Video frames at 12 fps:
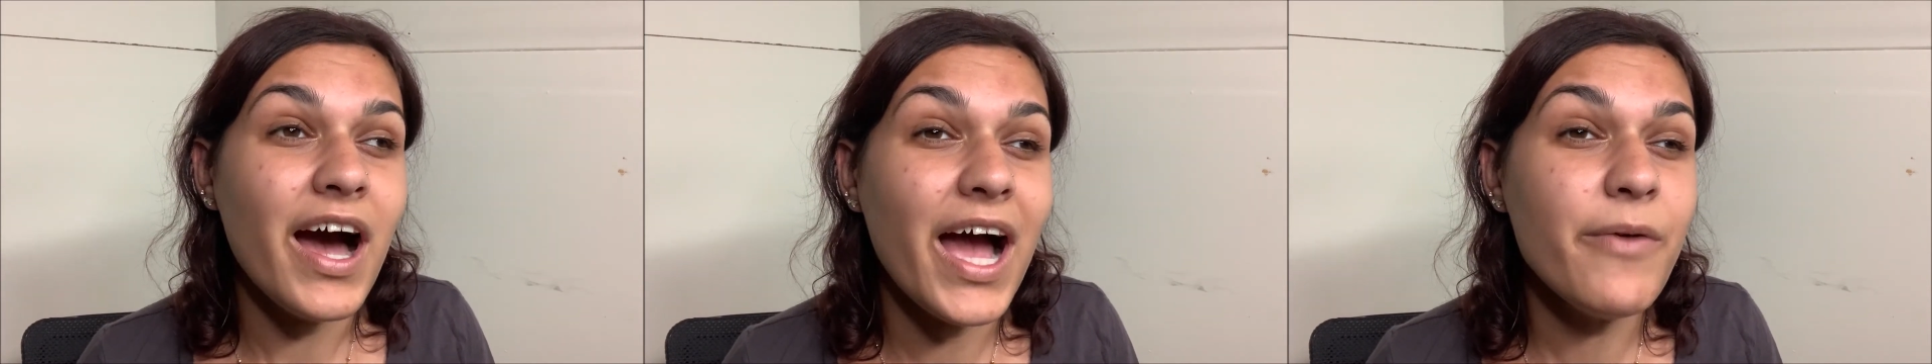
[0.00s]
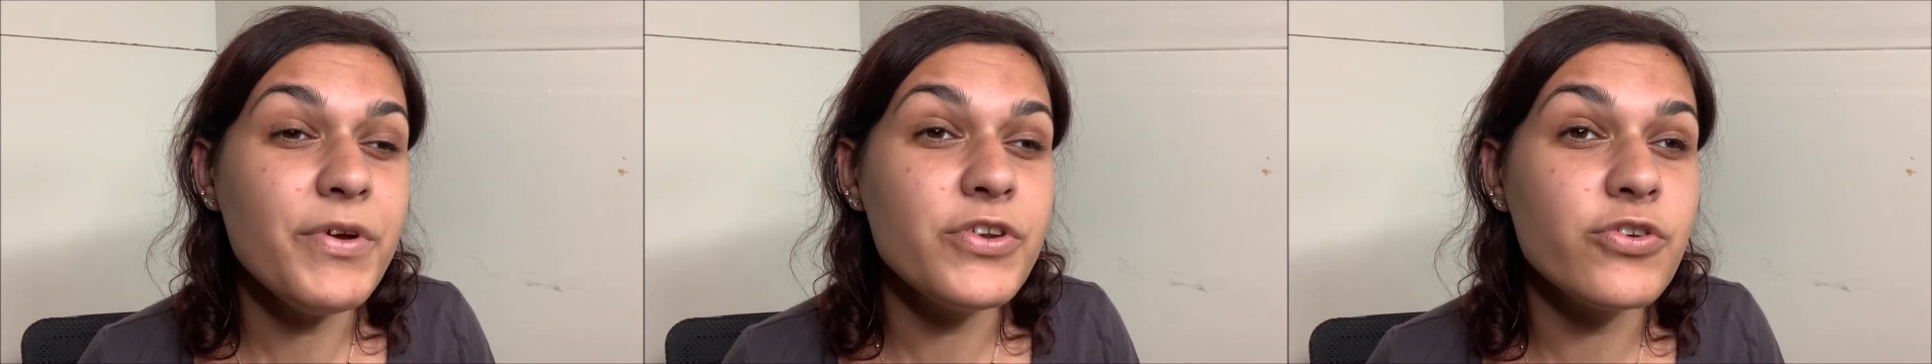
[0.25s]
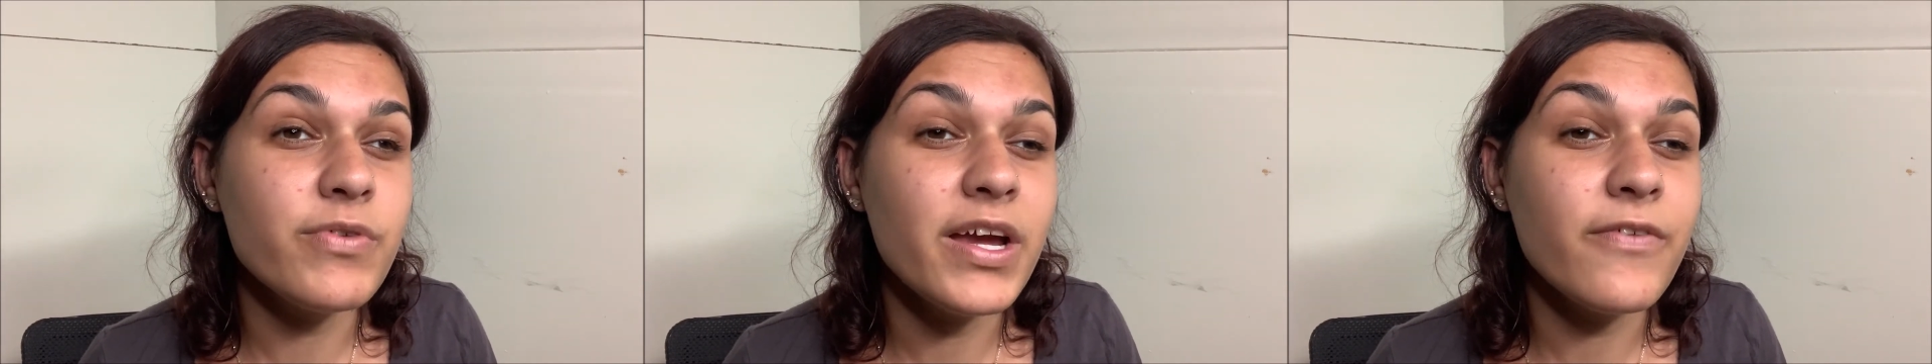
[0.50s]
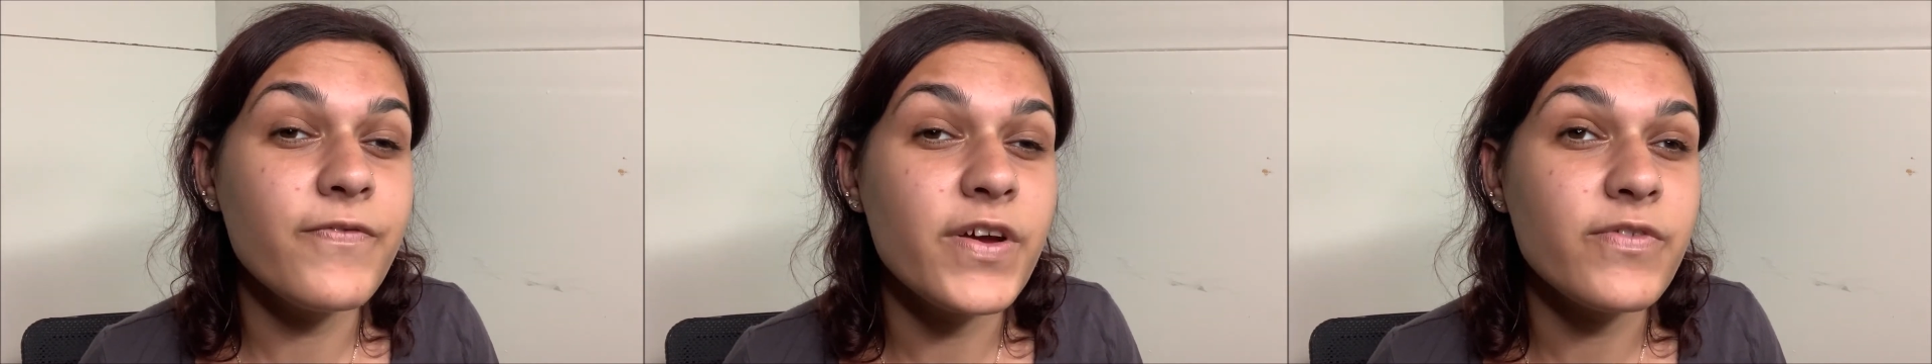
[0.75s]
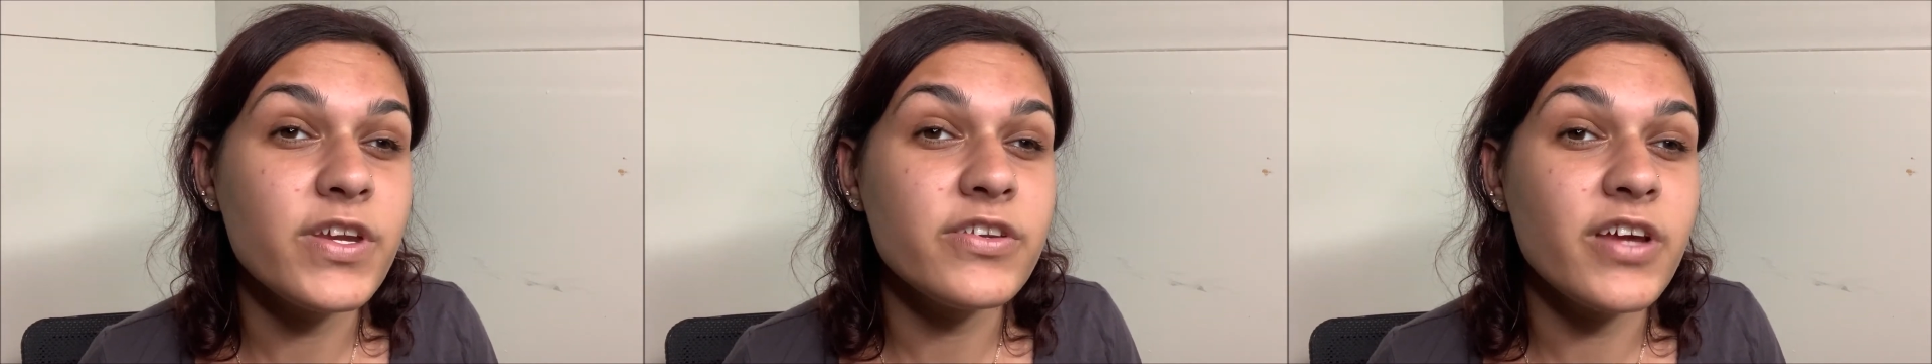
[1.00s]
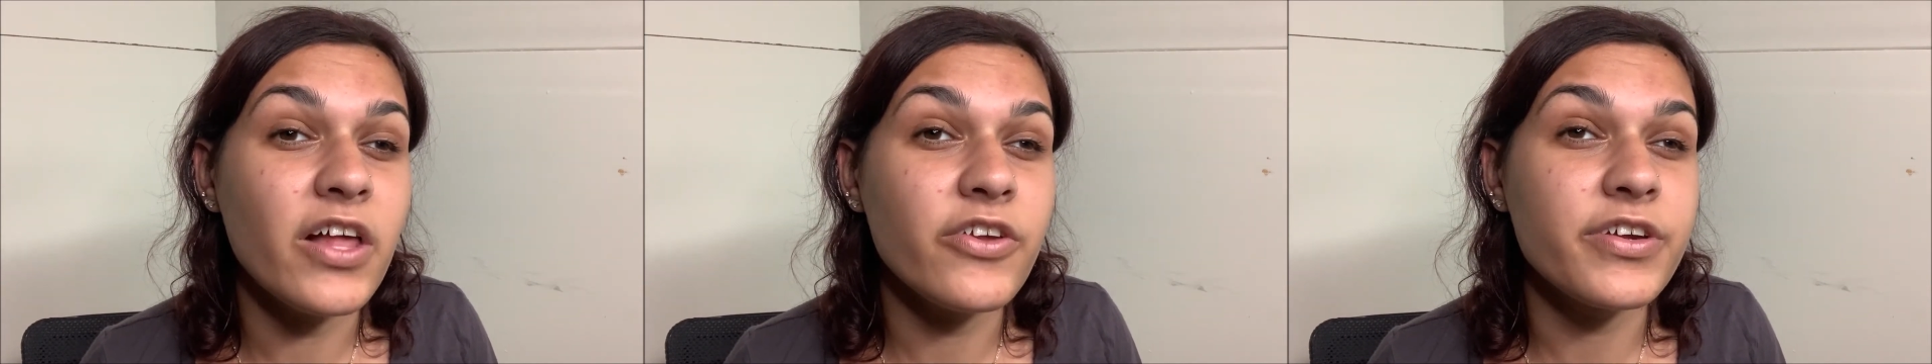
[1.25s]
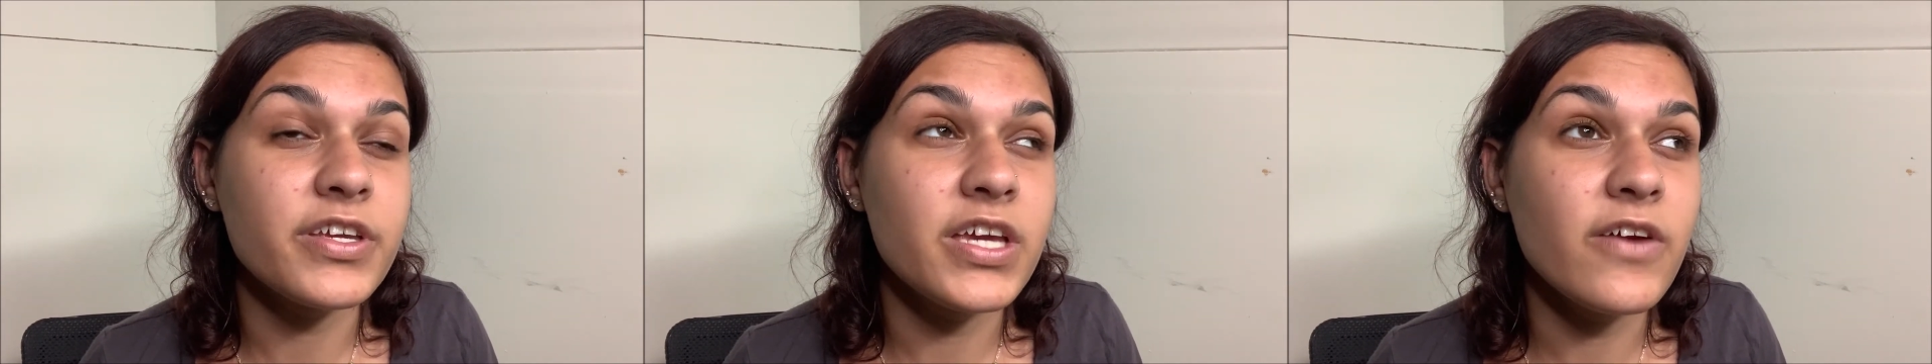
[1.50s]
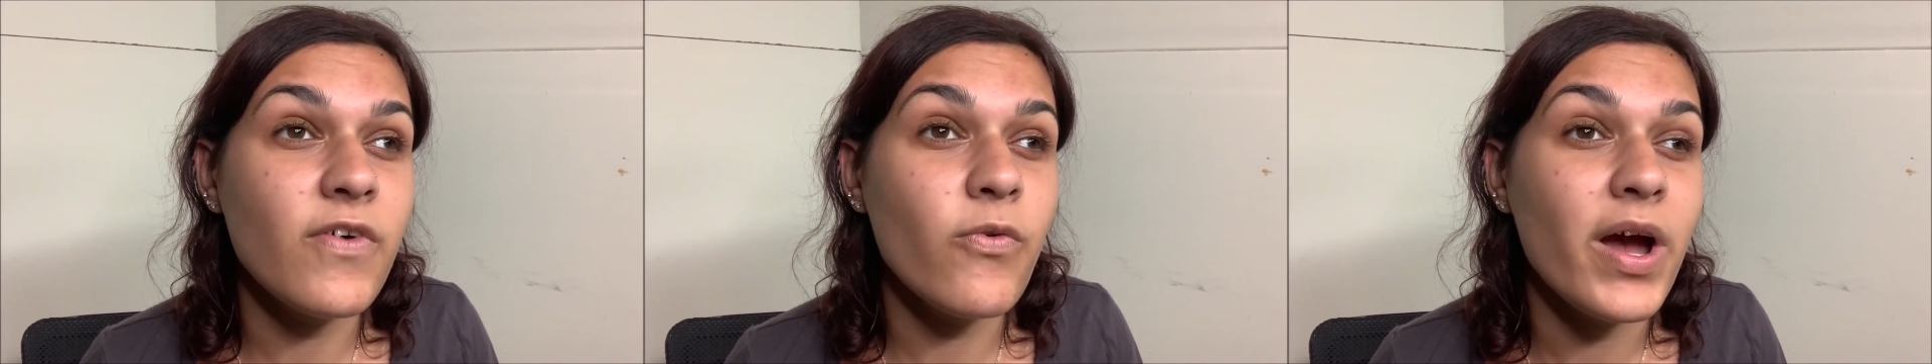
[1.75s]
I would do a $50
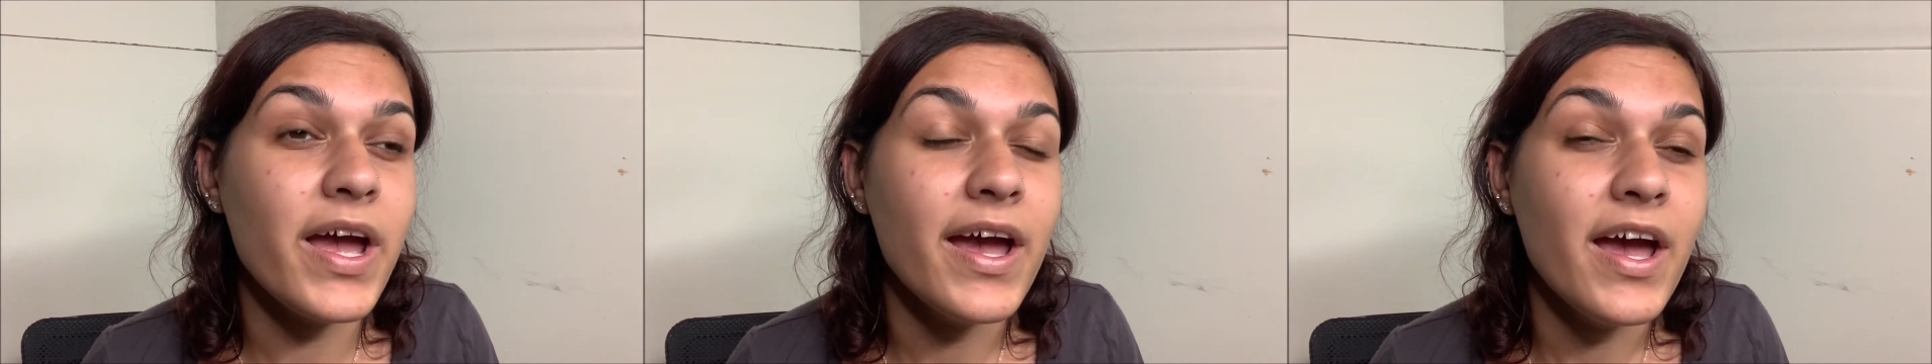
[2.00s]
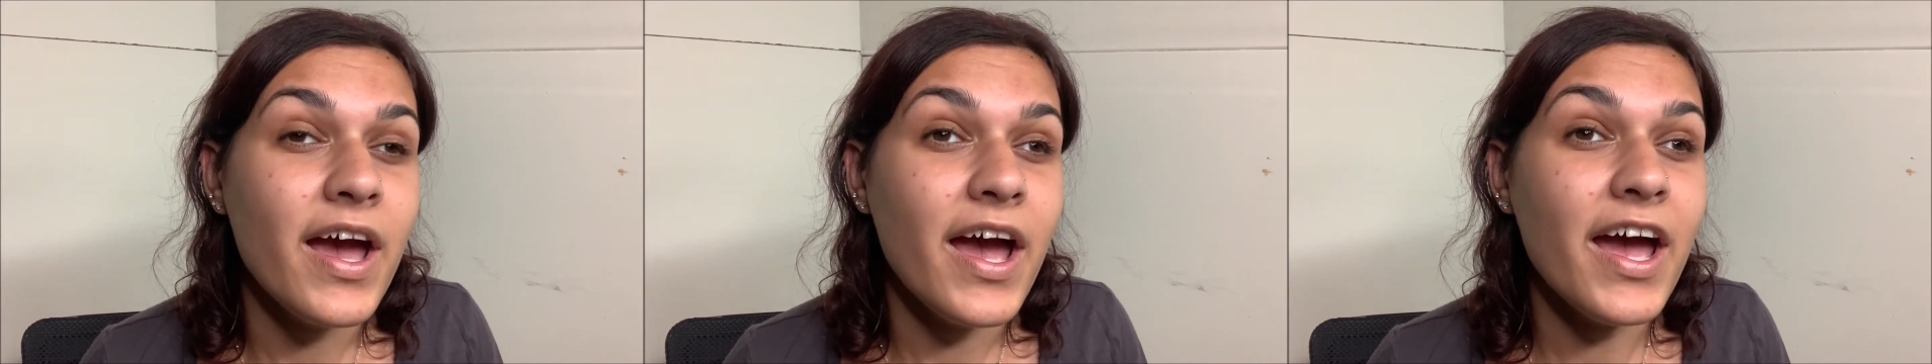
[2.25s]
giveaway.